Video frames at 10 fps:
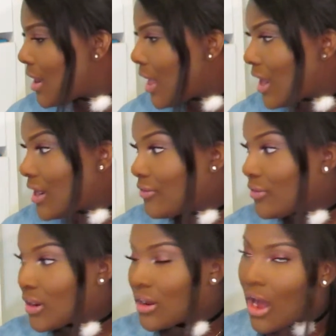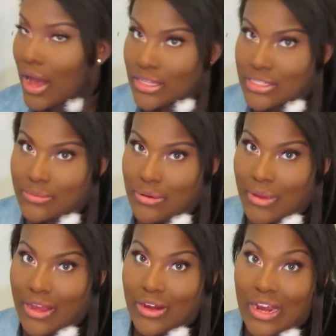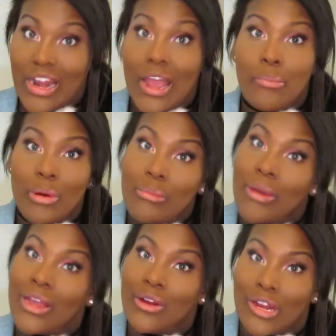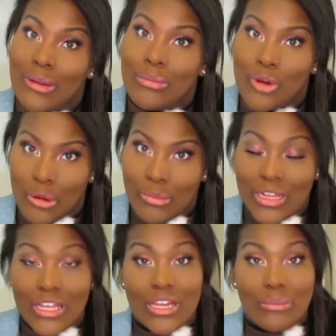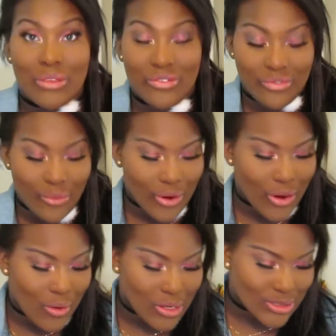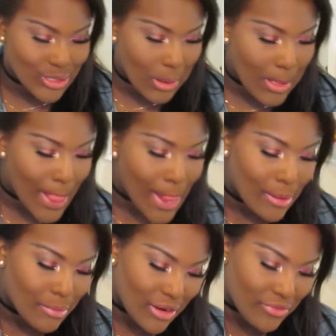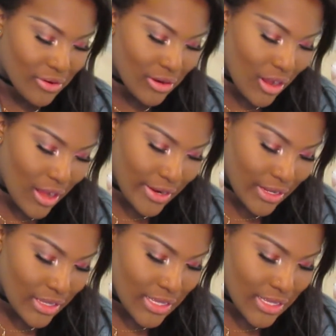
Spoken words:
and I forgot to put and I put my cream normally before also, but I forgot it.